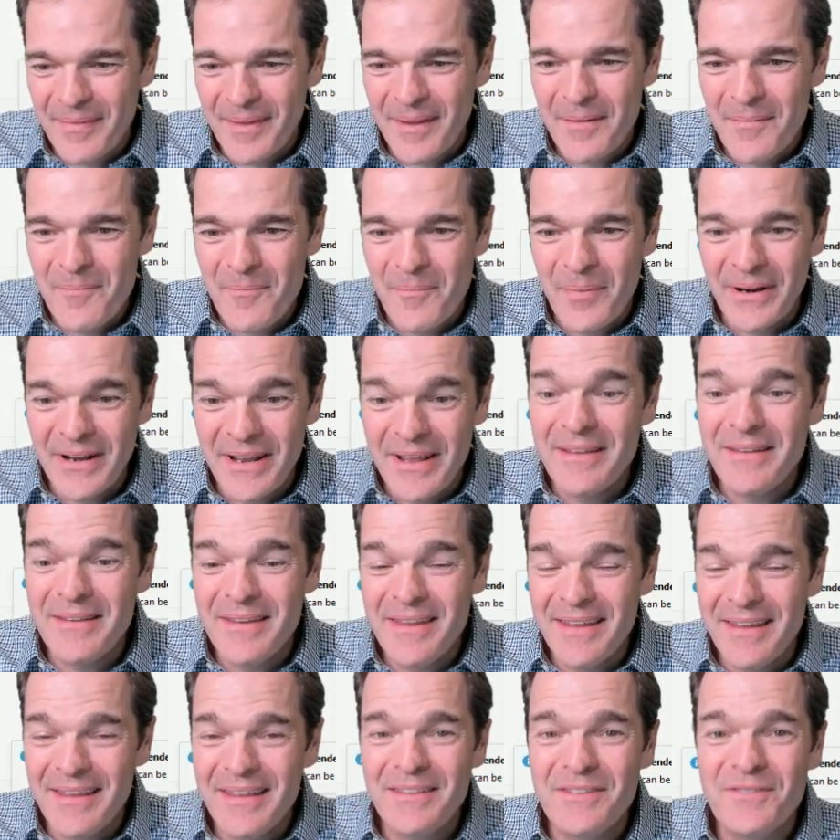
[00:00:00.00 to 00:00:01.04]
but
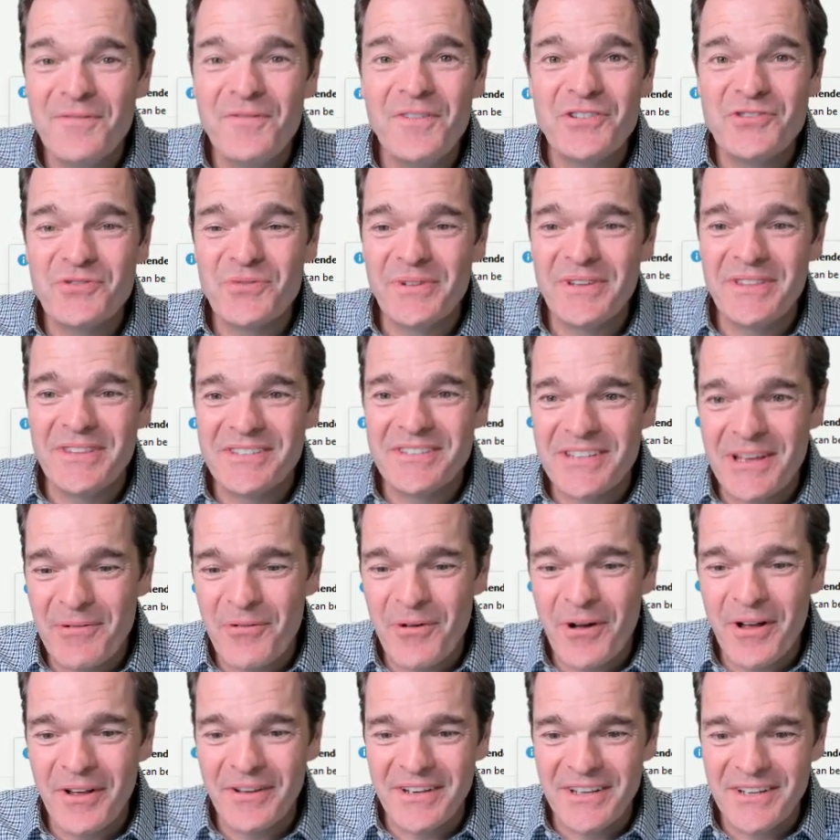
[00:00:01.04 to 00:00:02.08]
it's visually the same
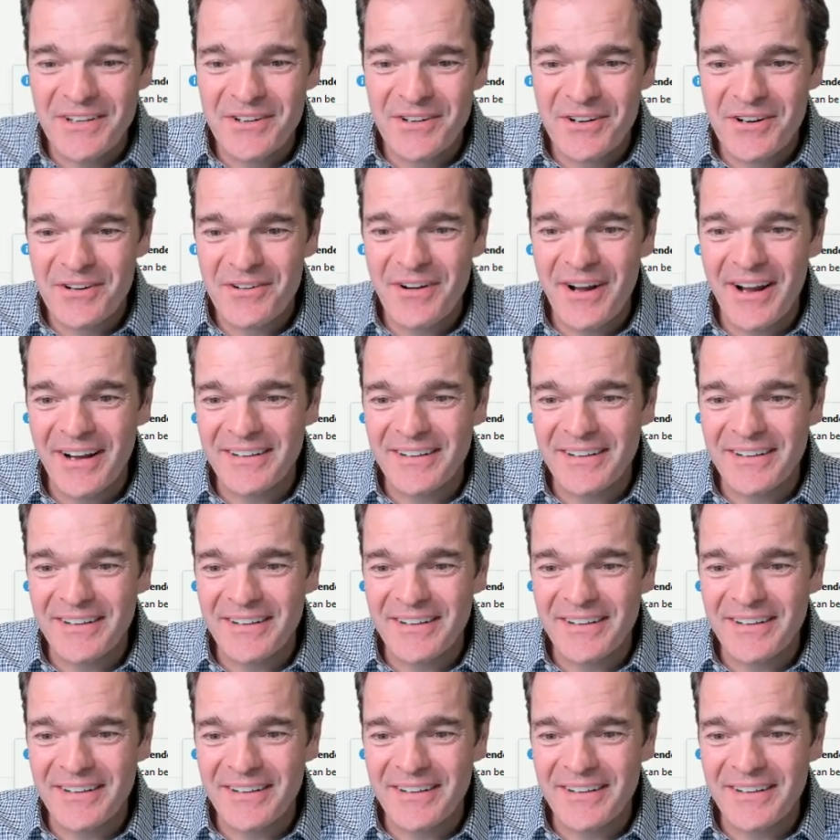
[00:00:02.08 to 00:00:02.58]
quality. You're correct.